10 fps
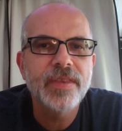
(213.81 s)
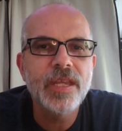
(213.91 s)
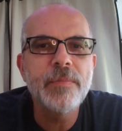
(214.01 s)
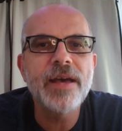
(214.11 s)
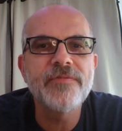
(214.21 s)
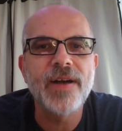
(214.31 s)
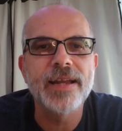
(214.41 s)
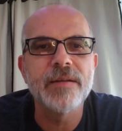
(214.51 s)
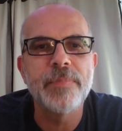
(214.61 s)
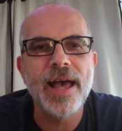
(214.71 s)
You may
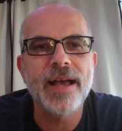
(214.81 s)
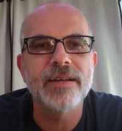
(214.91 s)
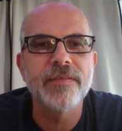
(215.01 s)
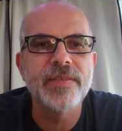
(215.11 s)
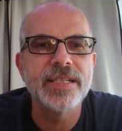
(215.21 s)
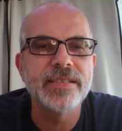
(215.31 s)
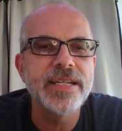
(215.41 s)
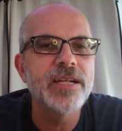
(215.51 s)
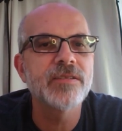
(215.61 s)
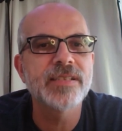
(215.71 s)
find a bag of these
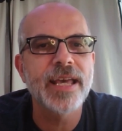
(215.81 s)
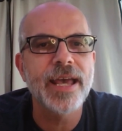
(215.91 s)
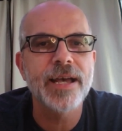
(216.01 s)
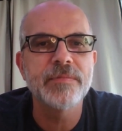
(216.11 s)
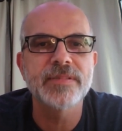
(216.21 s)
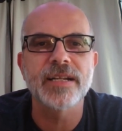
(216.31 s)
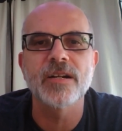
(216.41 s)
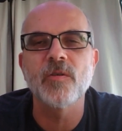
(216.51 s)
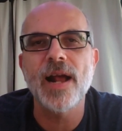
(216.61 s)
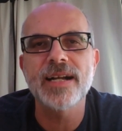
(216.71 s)
Neos cams at
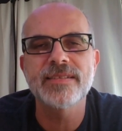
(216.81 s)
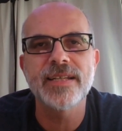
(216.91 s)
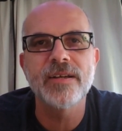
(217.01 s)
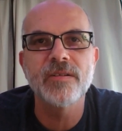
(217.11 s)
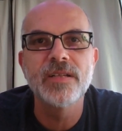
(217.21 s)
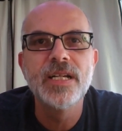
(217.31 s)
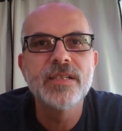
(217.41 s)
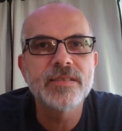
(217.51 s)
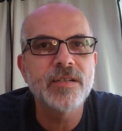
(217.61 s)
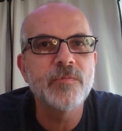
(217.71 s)
a garage sale
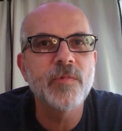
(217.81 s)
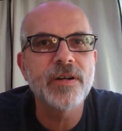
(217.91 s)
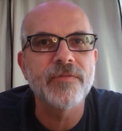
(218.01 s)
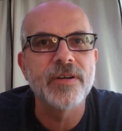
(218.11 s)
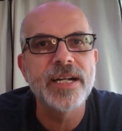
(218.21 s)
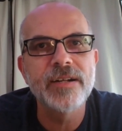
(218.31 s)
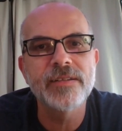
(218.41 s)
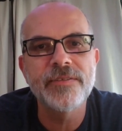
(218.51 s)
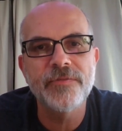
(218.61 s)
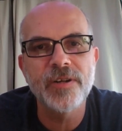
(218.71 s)
somewhere for
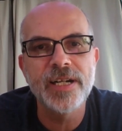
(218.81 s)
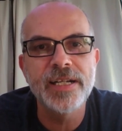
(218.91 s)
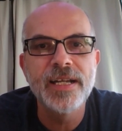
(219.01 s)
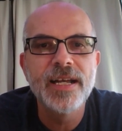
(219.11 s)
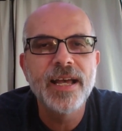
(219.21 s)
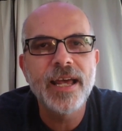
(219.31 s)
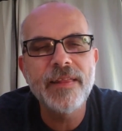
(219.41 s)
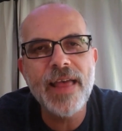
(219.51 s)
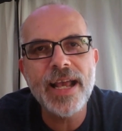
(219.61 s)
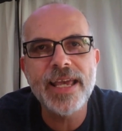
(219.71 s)
nearly free,
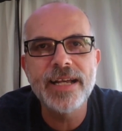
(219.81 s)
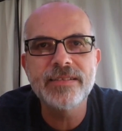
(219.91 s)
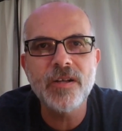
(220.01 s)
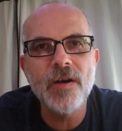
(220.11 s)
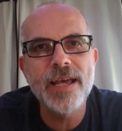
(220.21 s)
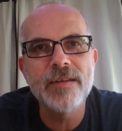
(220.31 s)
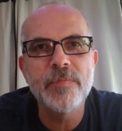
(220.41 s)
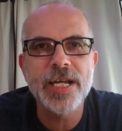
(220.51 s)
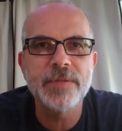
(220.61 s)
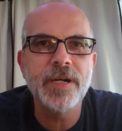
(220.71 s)
and in that case, go ahead
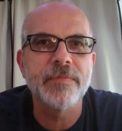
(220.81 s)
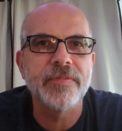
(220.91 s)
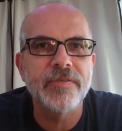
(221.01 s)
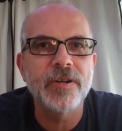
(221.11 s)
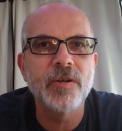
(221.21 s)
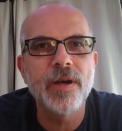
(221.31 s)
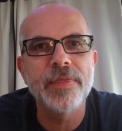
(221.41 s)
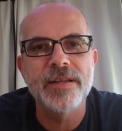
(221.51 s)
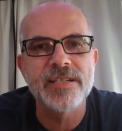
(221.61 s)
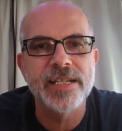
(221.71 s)
and pick them up if you're going to
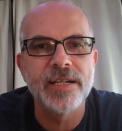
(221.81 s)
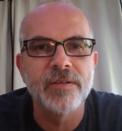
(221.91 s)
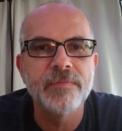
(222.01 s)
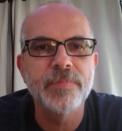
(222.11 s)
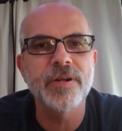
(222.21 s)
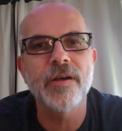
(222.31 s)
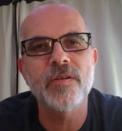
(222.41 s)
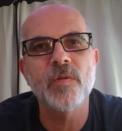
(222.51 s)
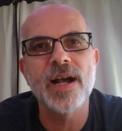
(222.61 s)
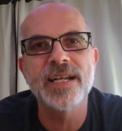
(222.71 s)
run Thingino, but
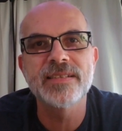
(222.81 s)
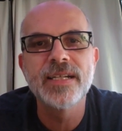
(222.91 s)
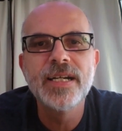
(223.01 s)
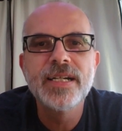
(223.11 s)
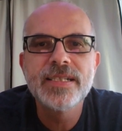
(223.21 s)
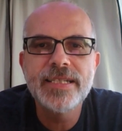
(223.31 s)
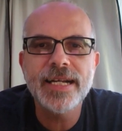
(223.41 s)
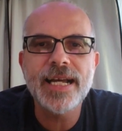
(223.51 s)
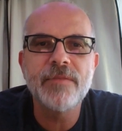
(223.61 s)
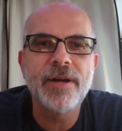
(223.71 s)
otherwise,
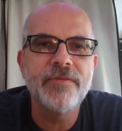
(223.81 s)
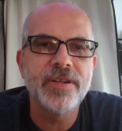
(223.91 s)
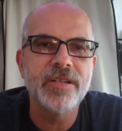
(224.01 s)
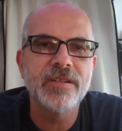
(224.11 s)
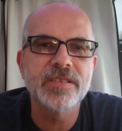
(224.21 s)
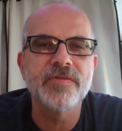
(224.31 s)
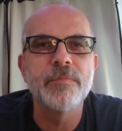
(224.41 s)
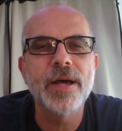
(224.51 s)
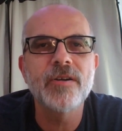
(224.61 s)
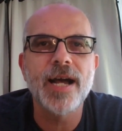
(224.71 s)
check out my videos for
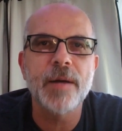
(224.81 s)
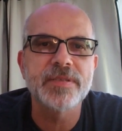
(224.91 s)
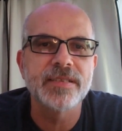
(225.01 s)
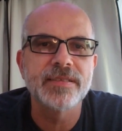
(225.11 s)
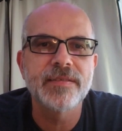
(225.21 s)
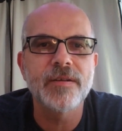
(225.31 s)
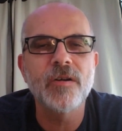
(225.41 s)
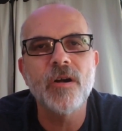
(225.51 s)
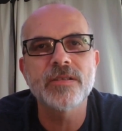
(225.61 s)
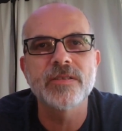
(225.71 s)
better options that
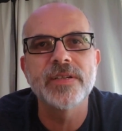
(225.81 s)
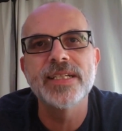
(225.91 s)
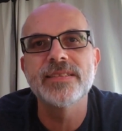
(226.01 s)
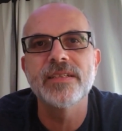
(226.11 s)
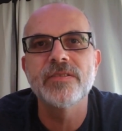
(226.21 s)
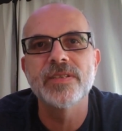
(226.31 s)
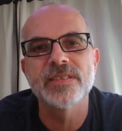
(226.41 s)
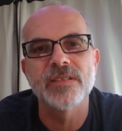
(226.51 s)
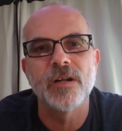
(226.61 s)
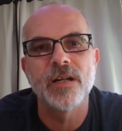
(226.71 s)
are also easy to
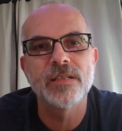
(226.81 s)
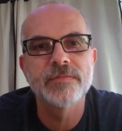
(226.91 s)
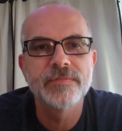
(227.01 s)
install.